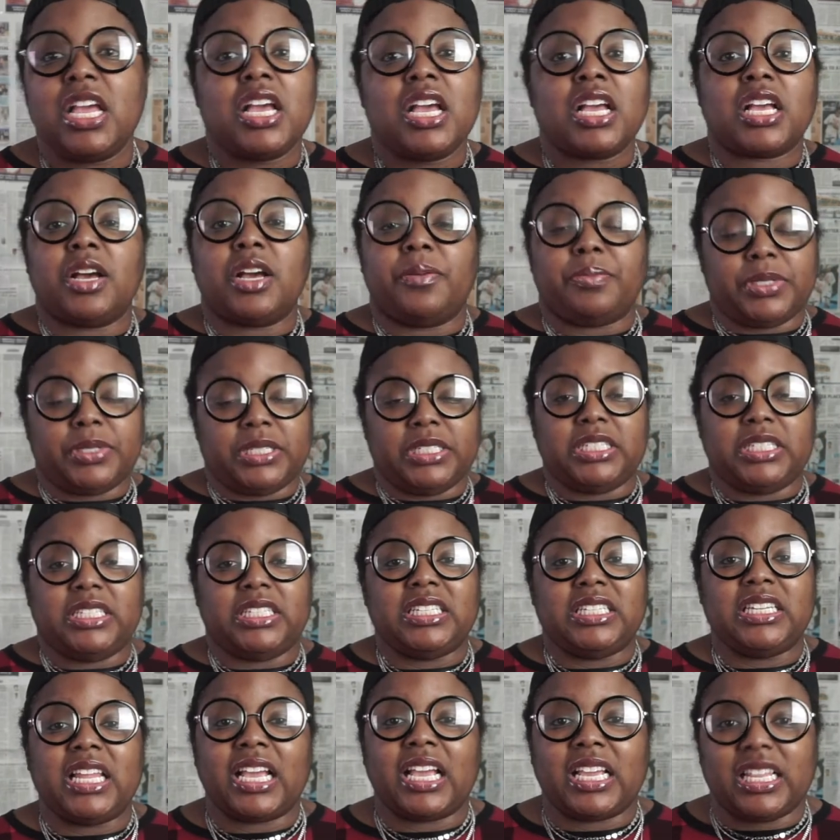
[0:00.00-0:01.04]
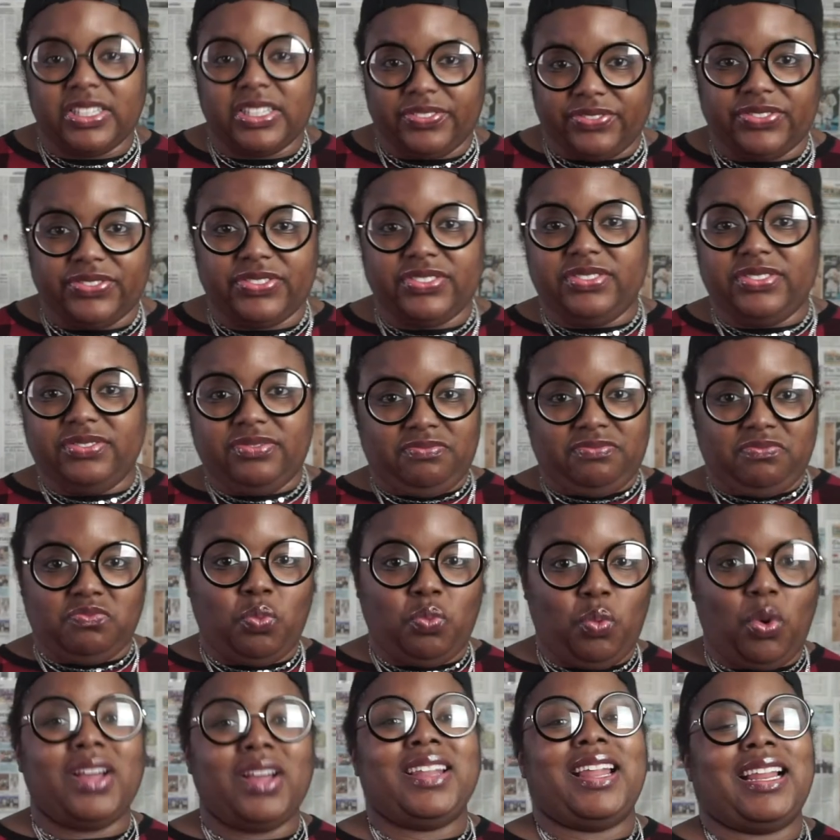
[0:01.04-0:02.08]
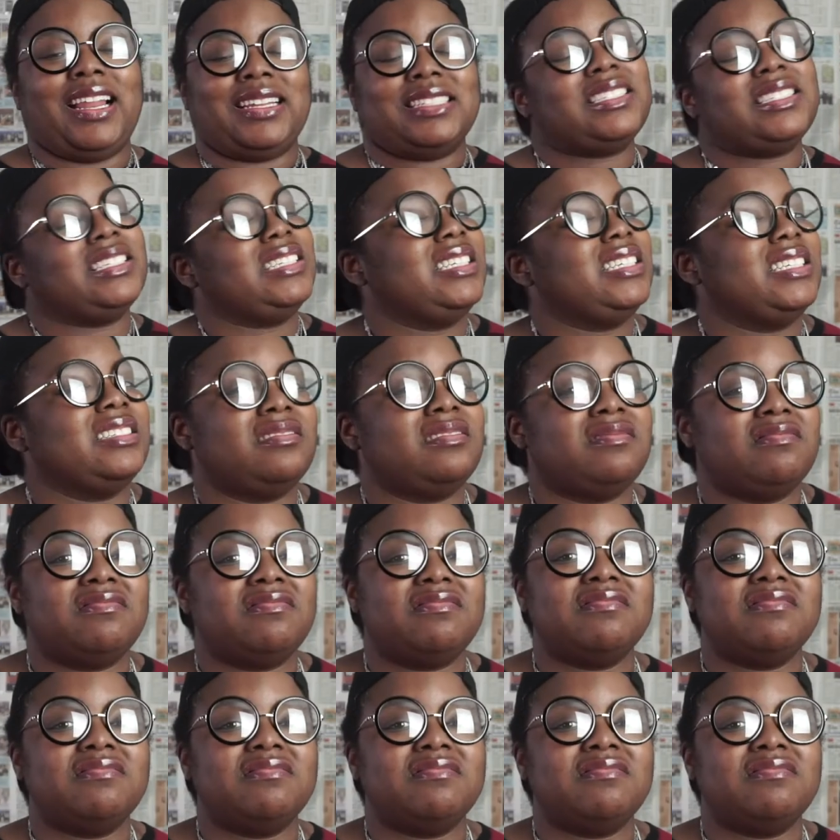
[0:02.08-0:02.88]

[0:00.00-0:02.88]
Completely. -1 out of 10.